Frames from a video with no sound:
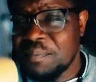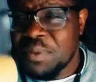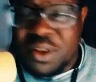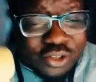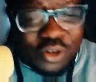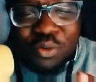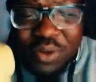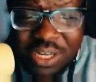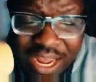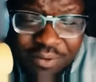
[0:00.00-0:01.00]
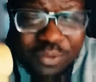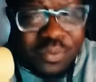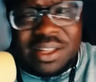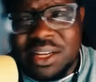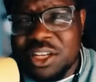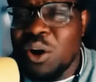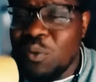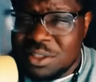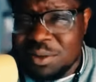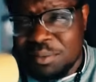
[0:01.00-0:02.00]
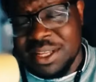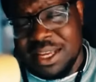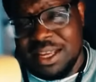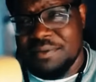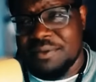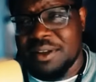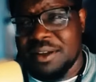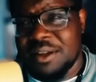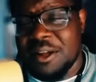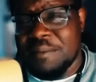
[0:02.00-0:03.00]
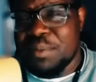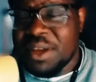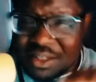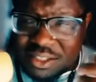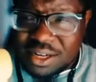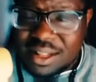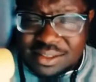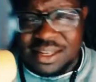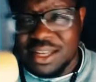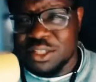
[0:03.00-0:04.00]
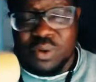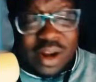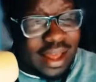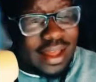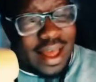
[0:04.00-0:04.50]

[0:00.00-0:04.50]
So you never really know what to believe, because John says, when I got